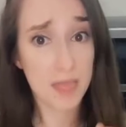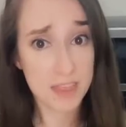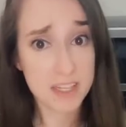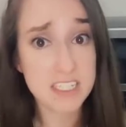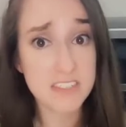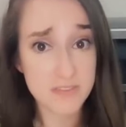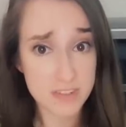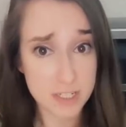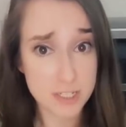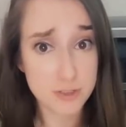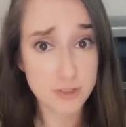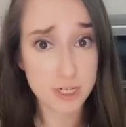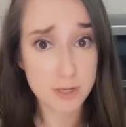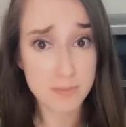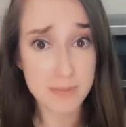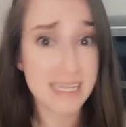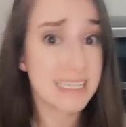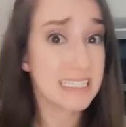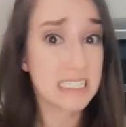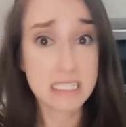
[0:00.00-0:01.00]
This field
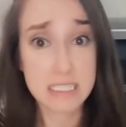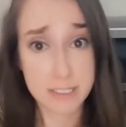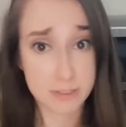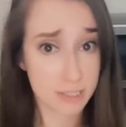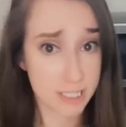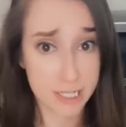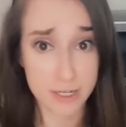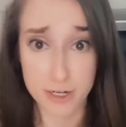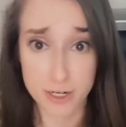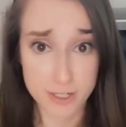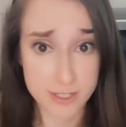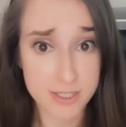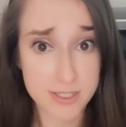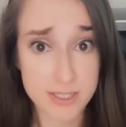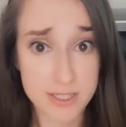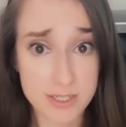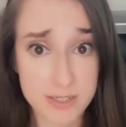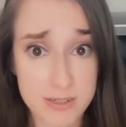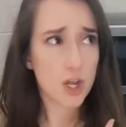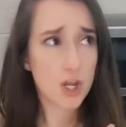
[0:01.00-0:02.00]
trip is clearly
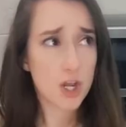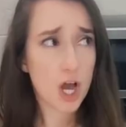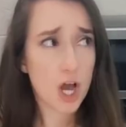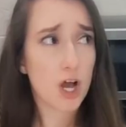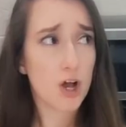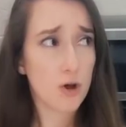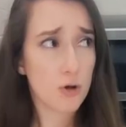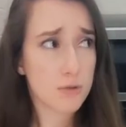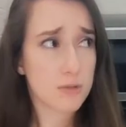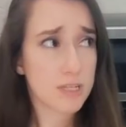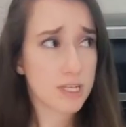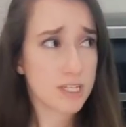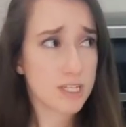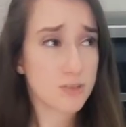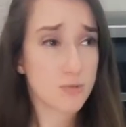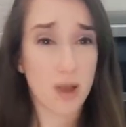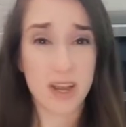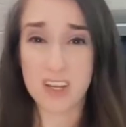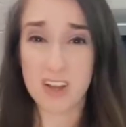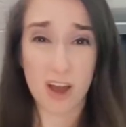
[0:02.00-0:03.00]
cursed. Not only
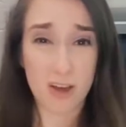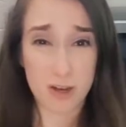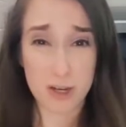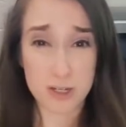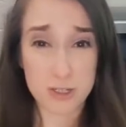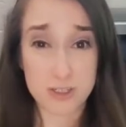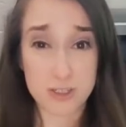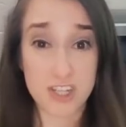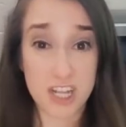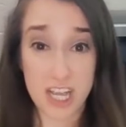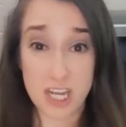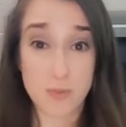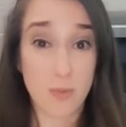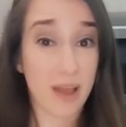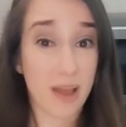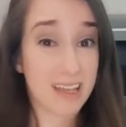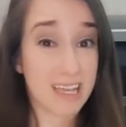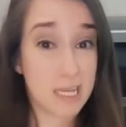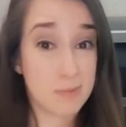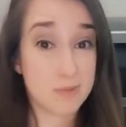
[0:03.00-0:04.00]
do I not understand
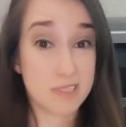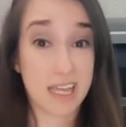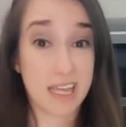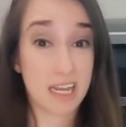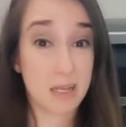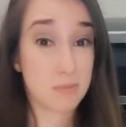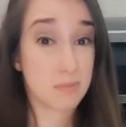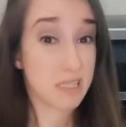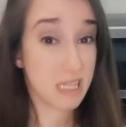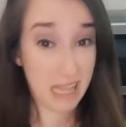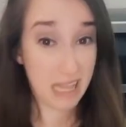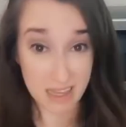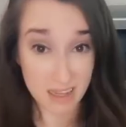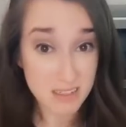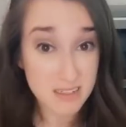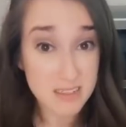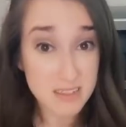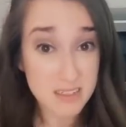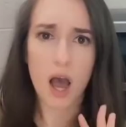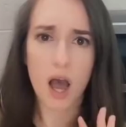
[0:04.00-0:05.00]
why it keeps getting
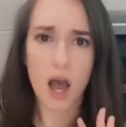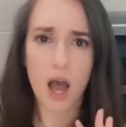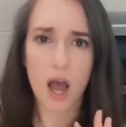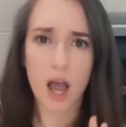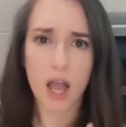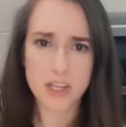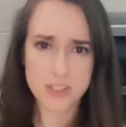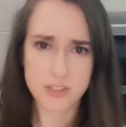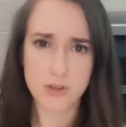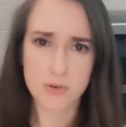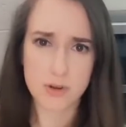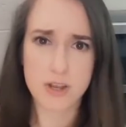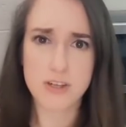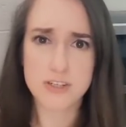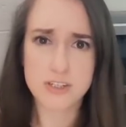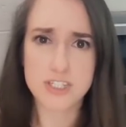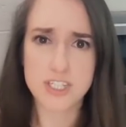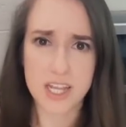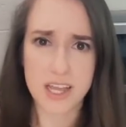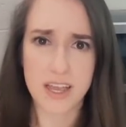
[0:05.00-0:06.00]
planned, I don't
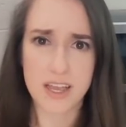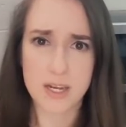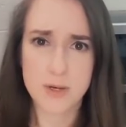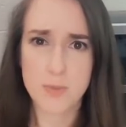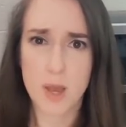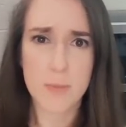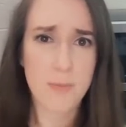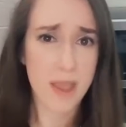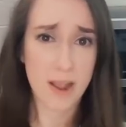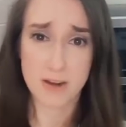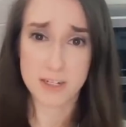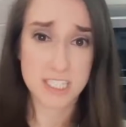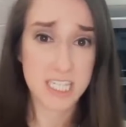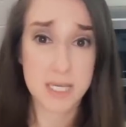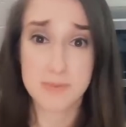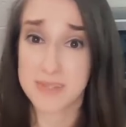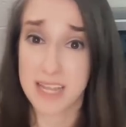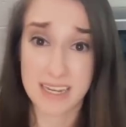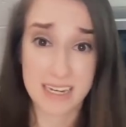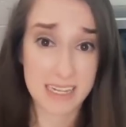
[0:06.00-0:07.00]
understand why parents
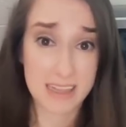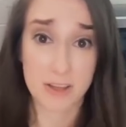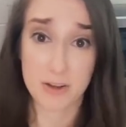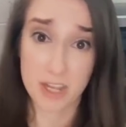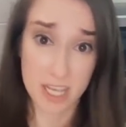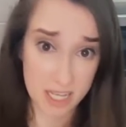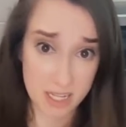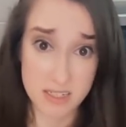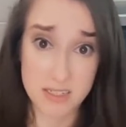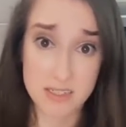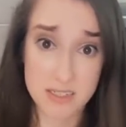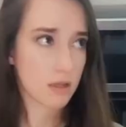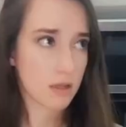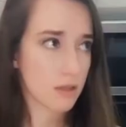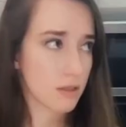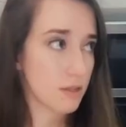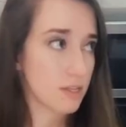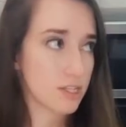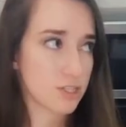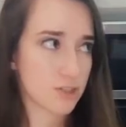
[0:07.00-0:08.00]
keep sending their kids.
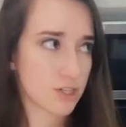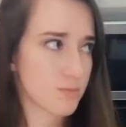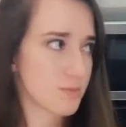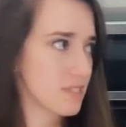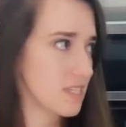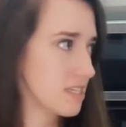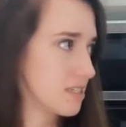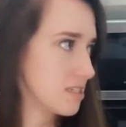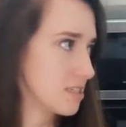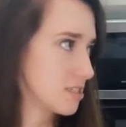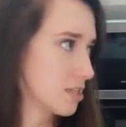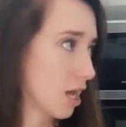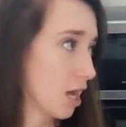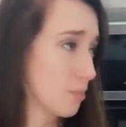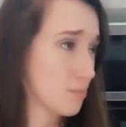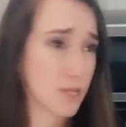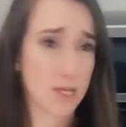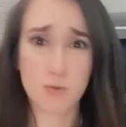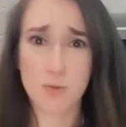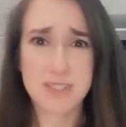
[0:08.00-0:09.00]
These trips need to
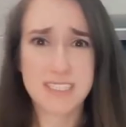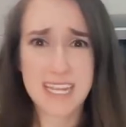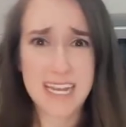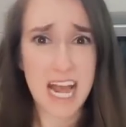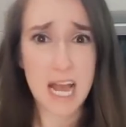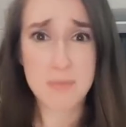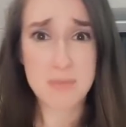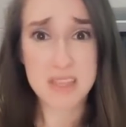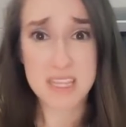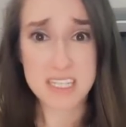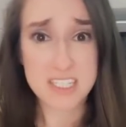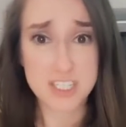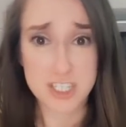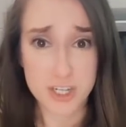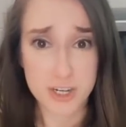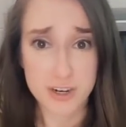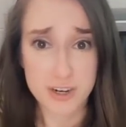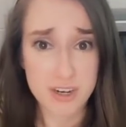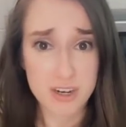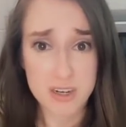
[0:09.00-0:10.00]
stop. Like, what's gonna happen this
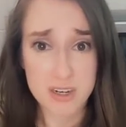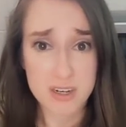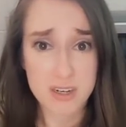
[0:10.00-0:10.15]
year?